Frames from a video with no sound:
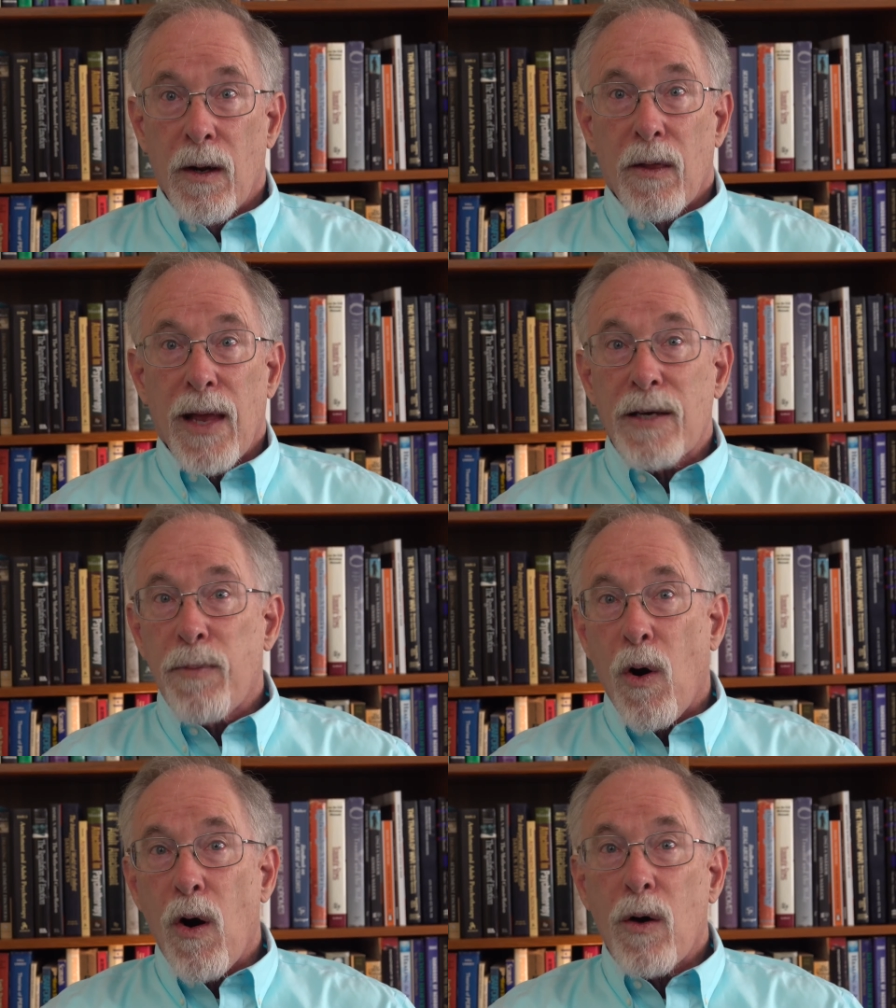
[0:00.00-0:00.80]
That's
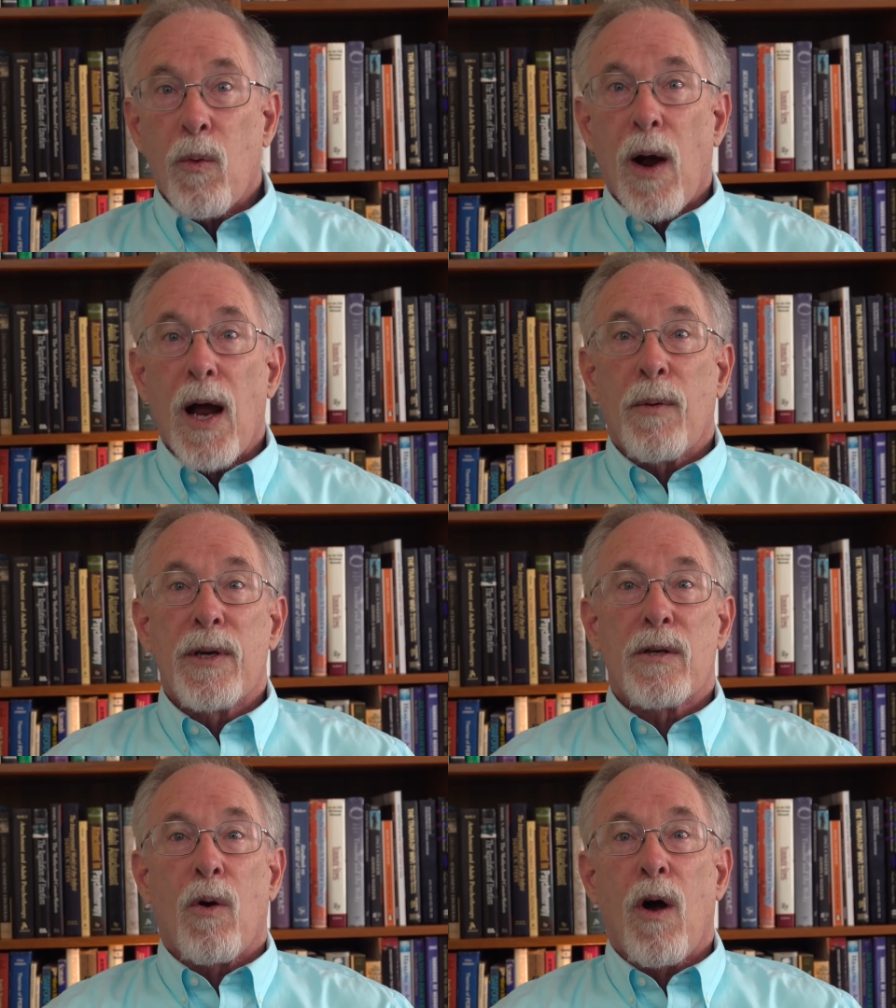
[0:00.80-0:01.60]
part of why we
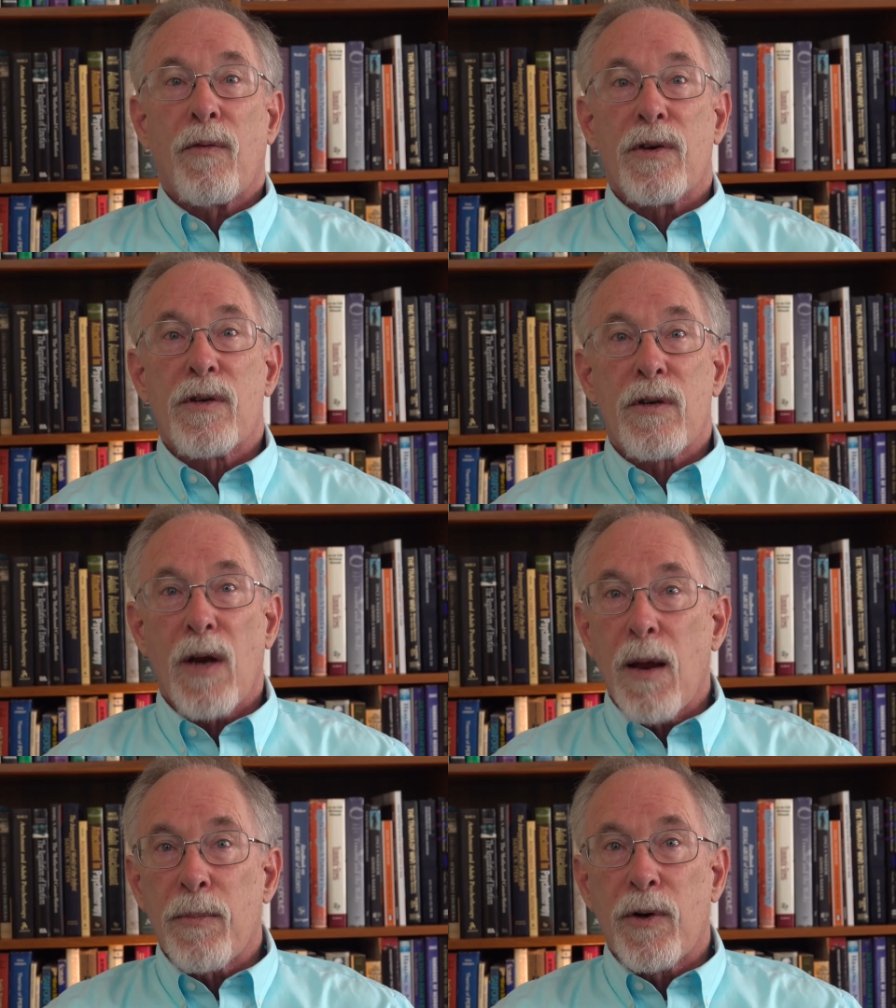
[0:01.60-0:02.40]
so often
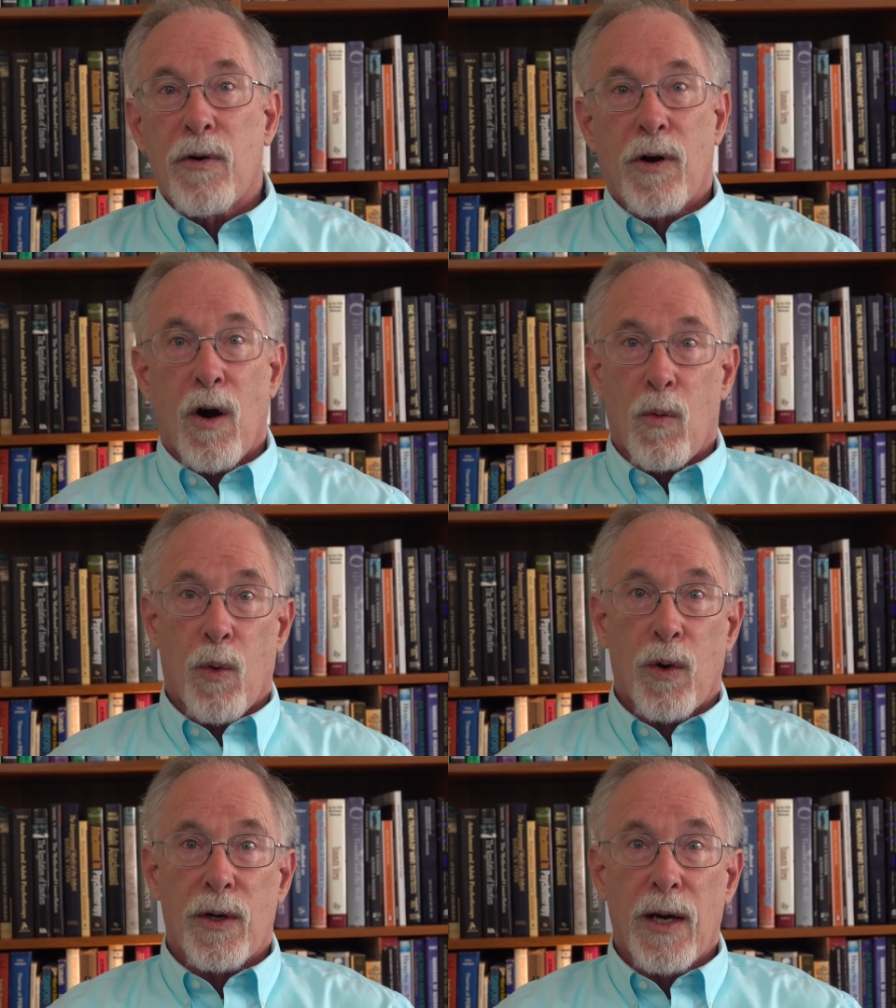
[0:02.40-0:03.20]
slump during our
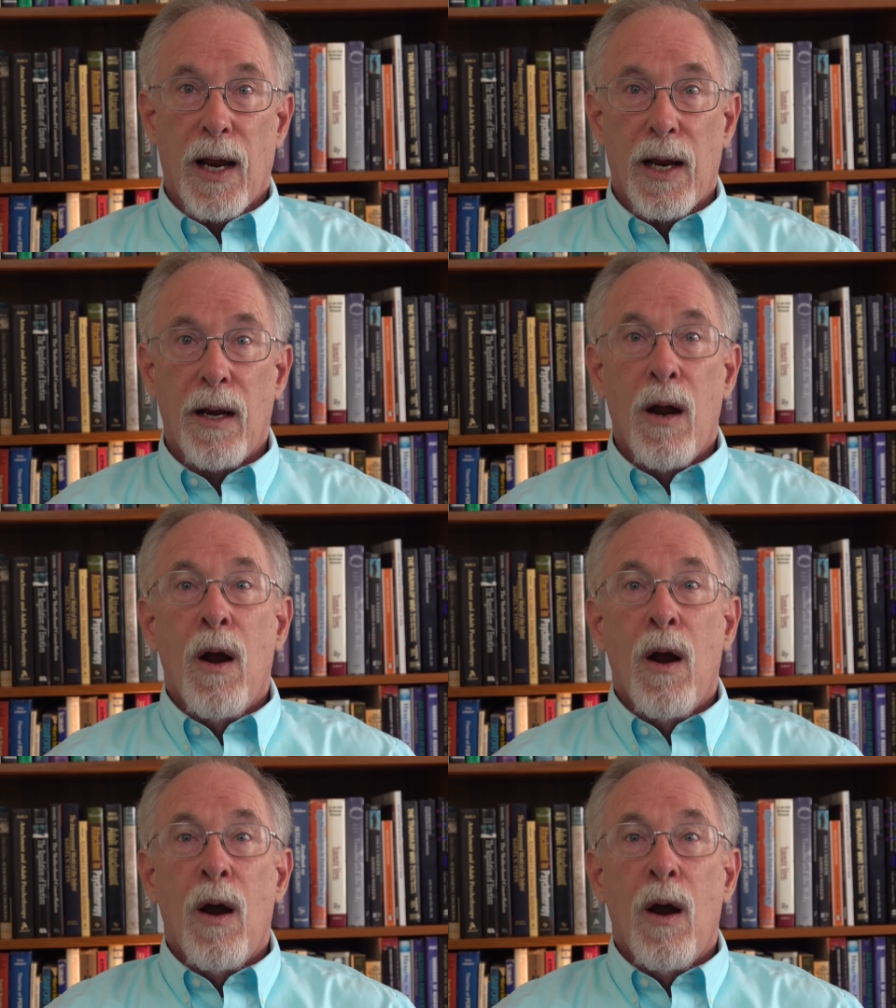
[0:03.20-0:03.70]
workday